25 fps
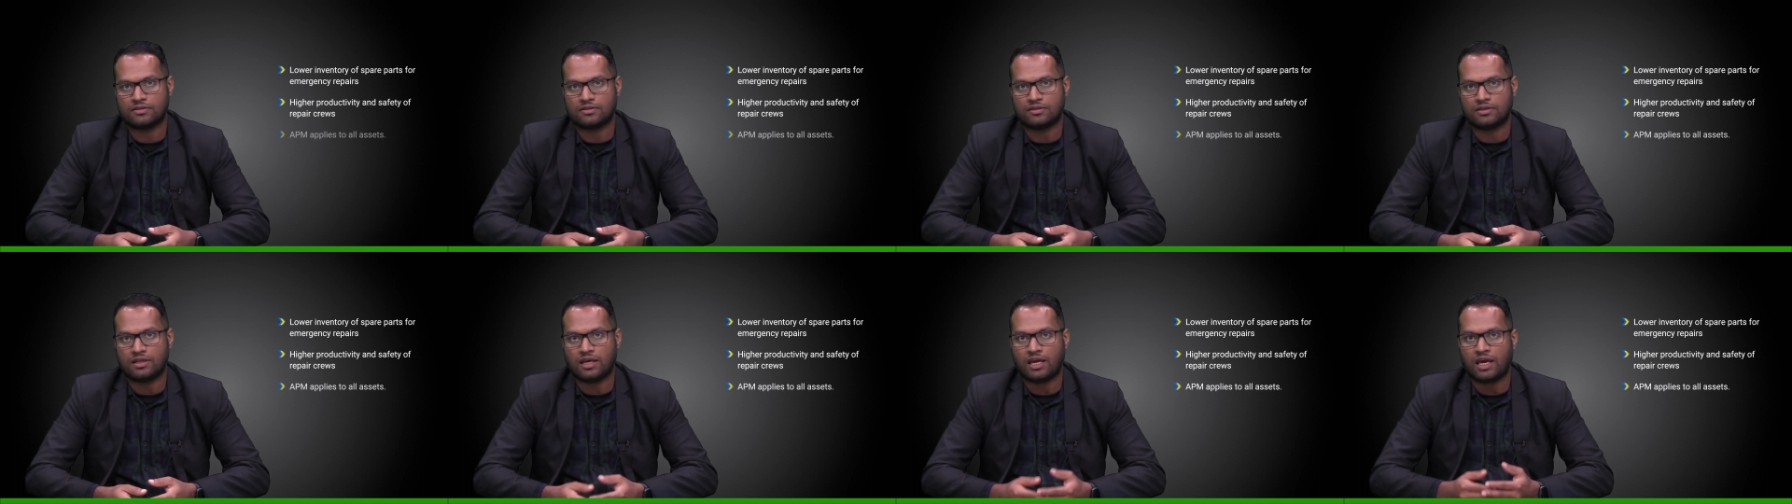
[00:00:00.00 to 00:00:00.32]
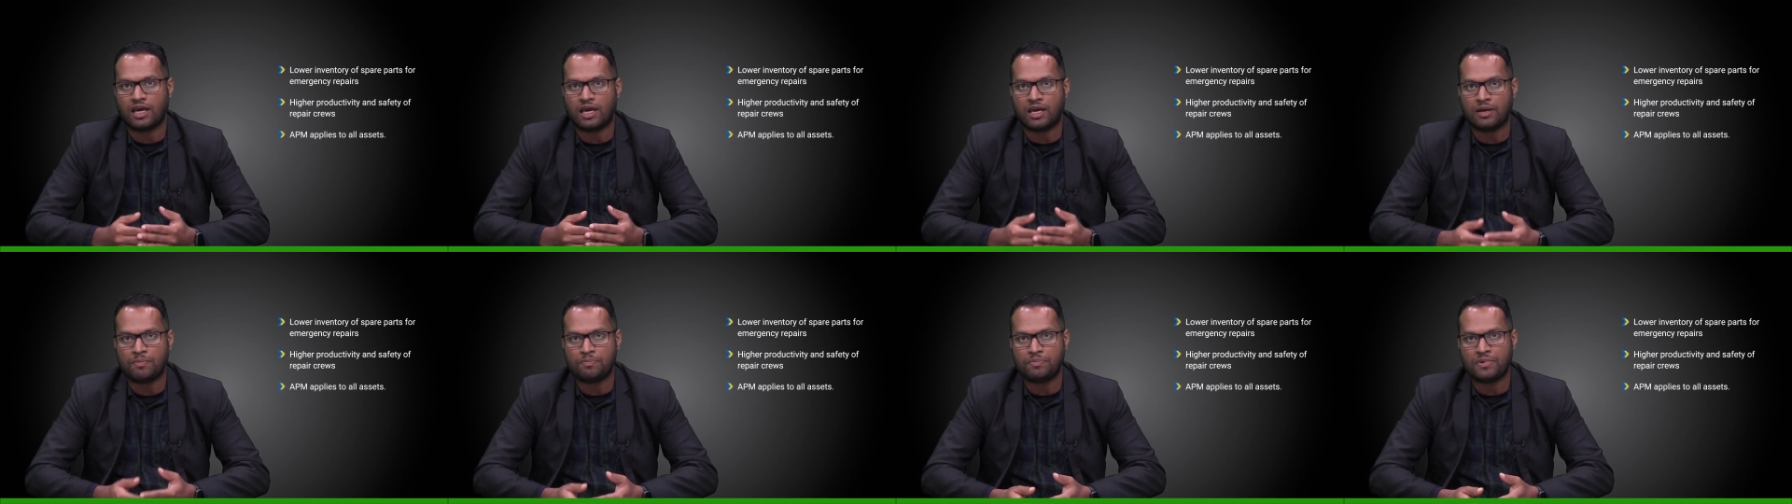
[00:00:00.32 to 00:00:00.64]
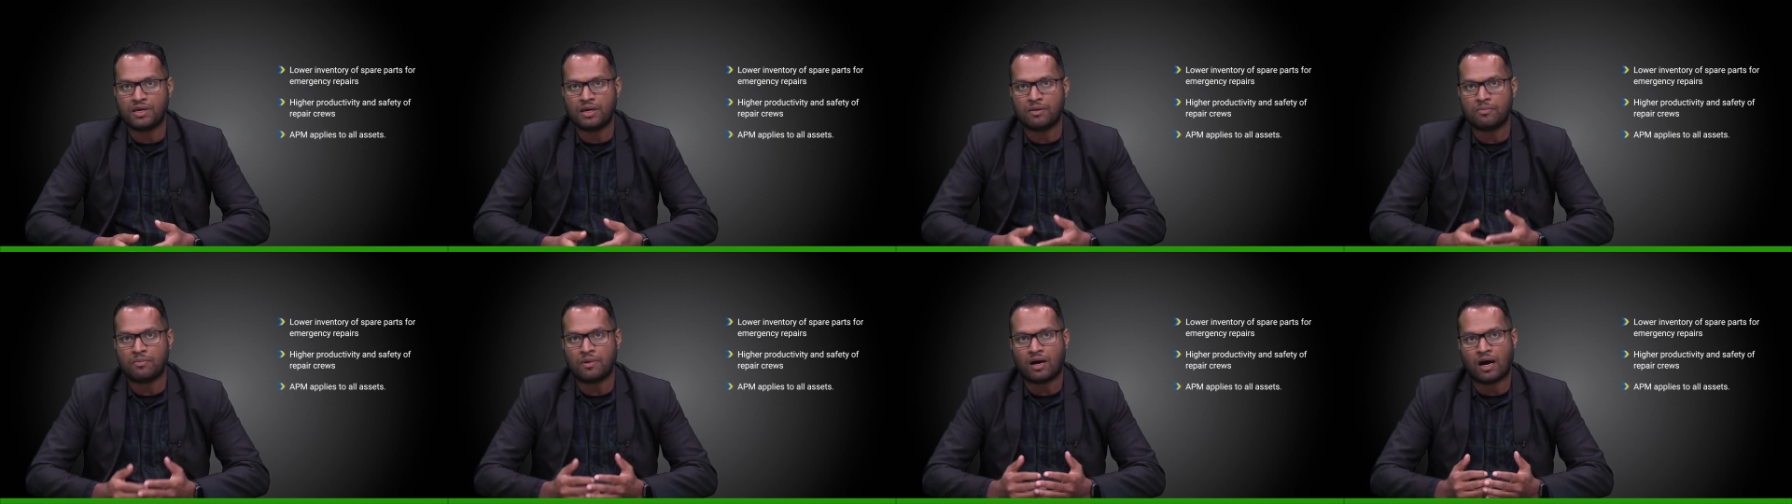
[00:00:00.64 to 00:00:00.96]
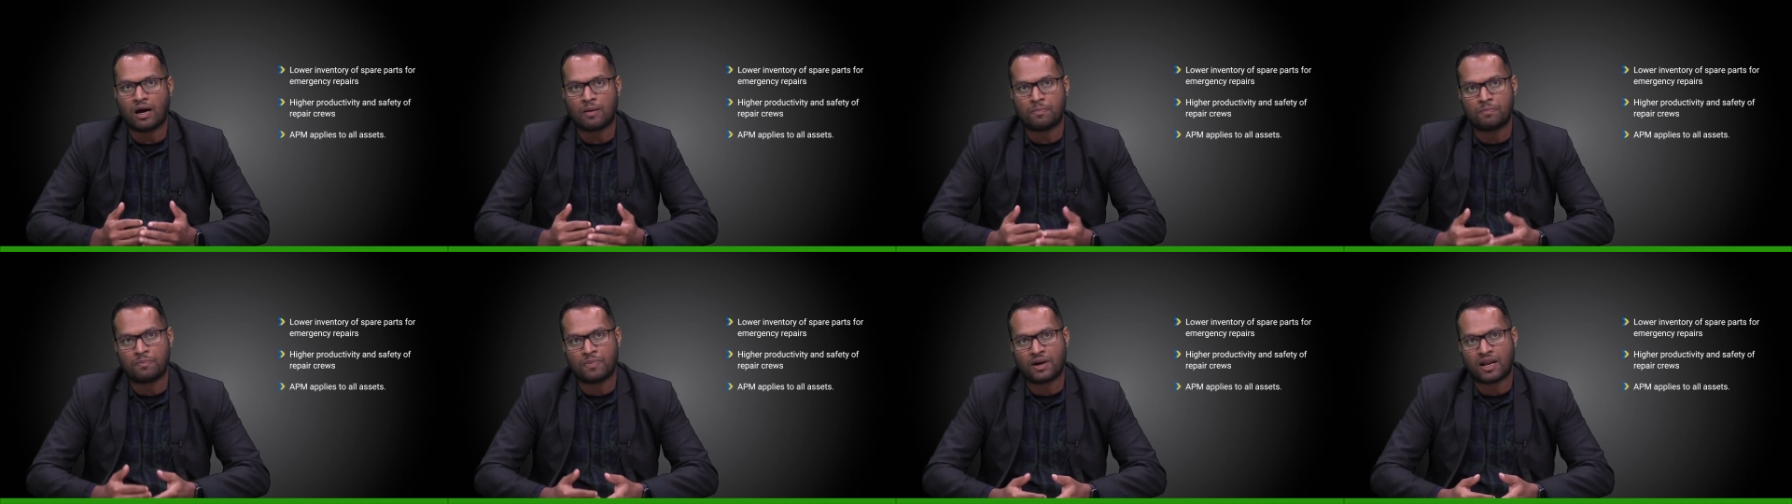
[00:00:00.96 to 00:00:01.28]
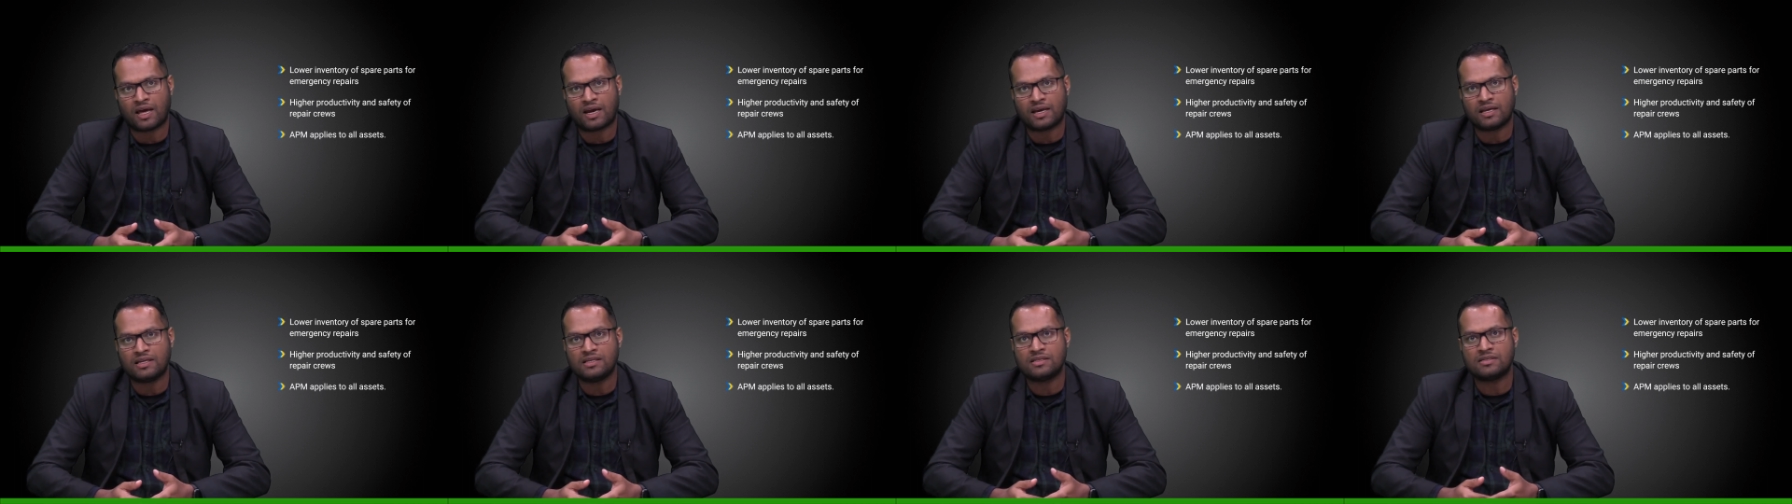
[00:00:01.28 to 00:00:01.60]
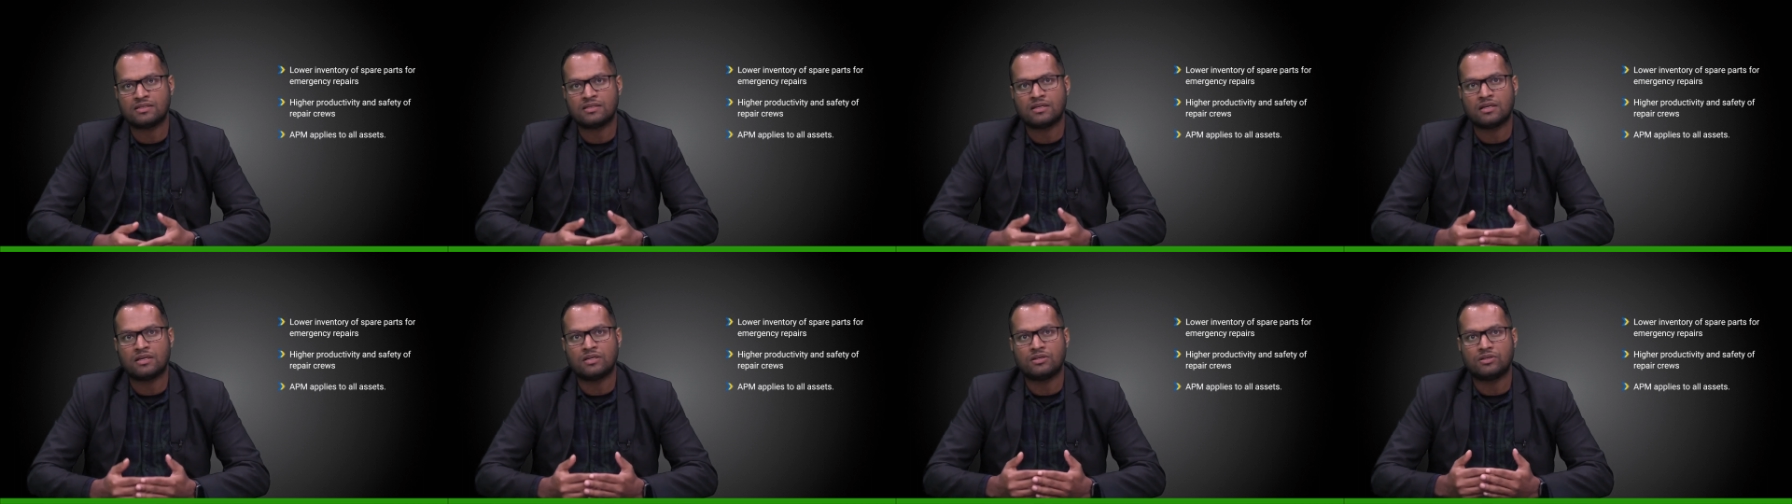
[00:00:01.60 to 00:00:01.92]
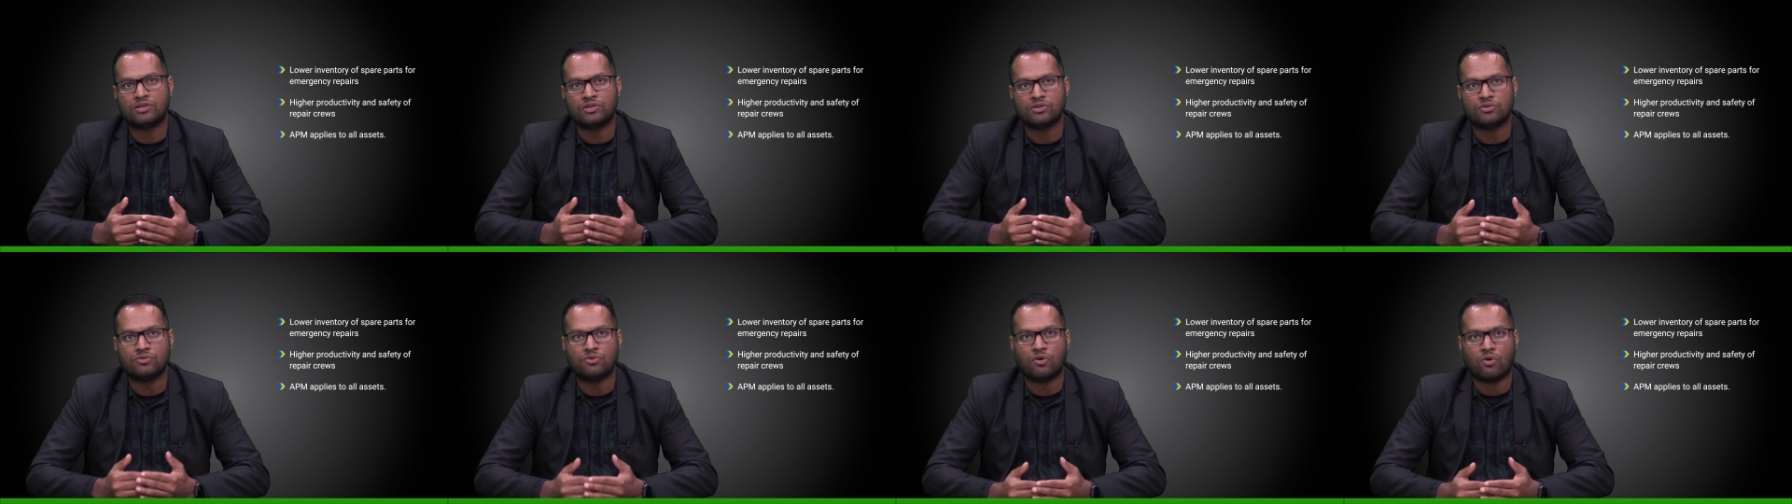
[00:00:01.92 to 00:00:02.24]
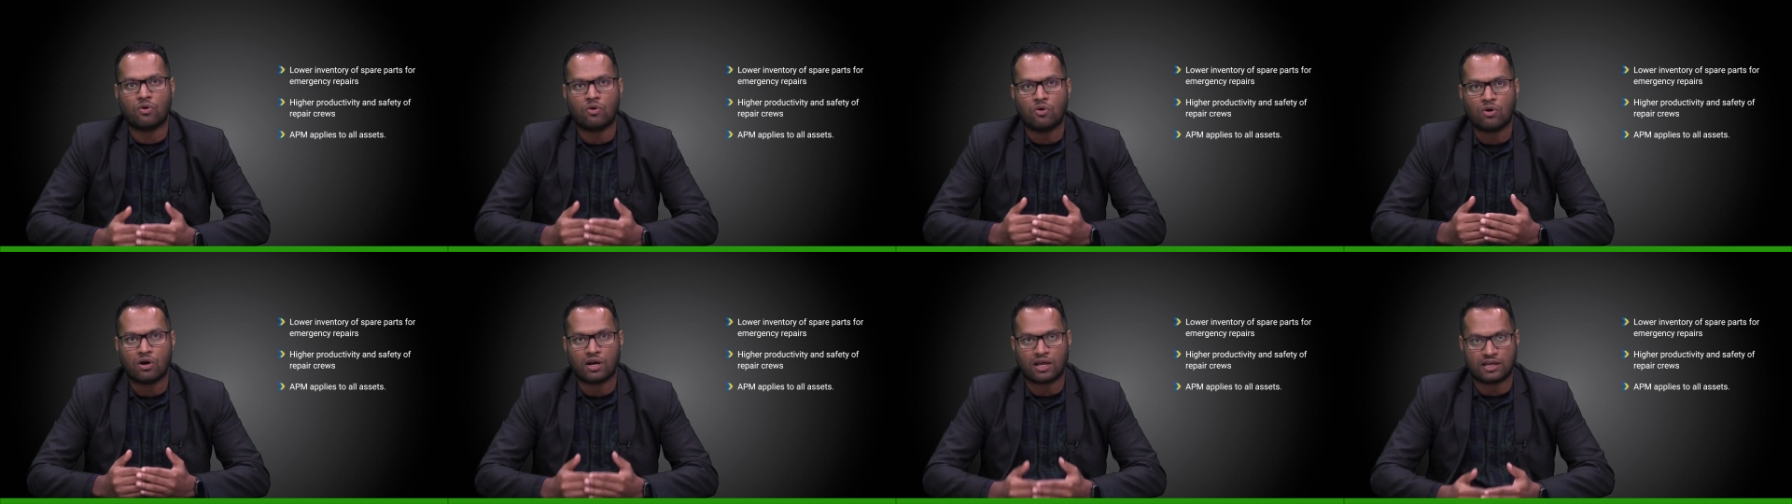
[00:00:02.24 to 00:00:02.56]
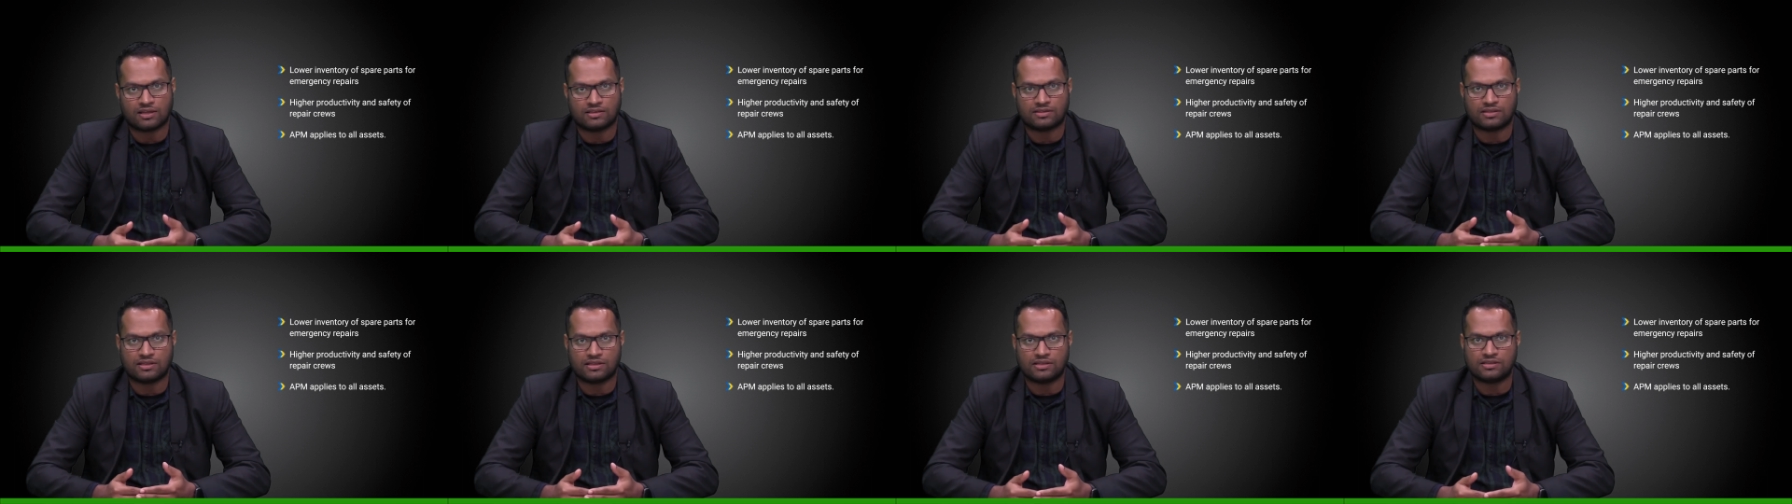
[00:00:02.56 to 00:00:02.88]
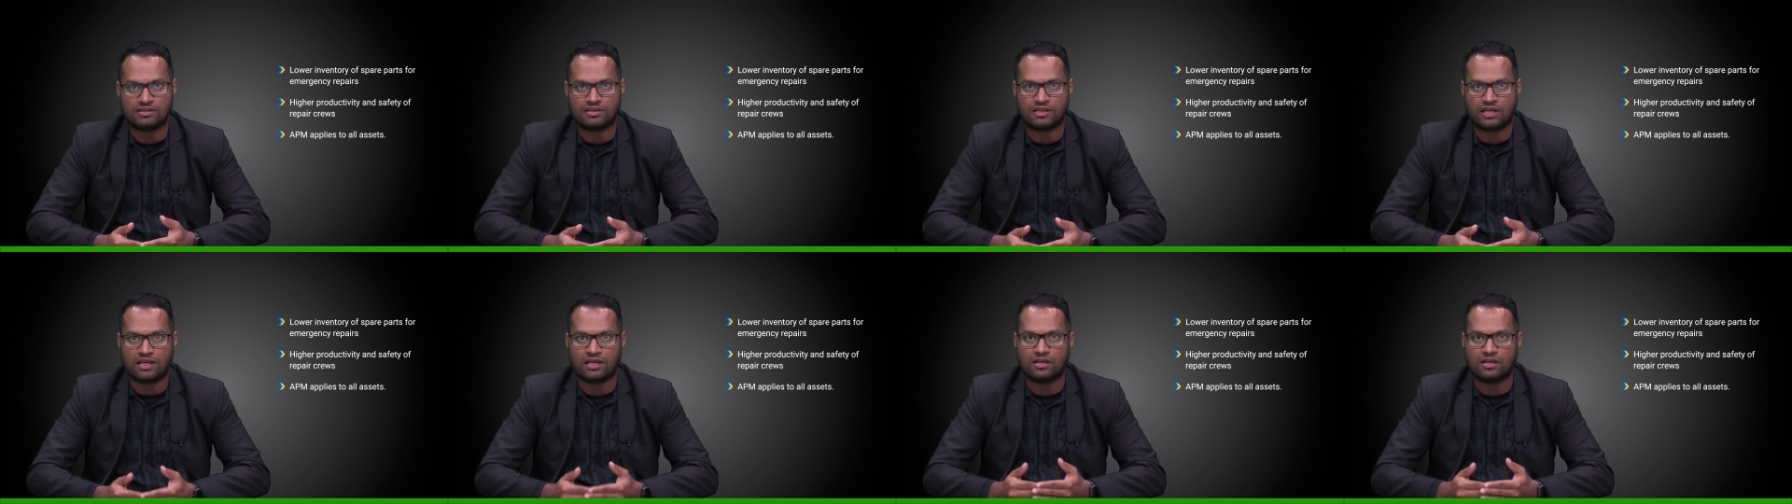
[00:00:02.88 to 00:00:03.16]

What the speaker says: The APM applies to all assets,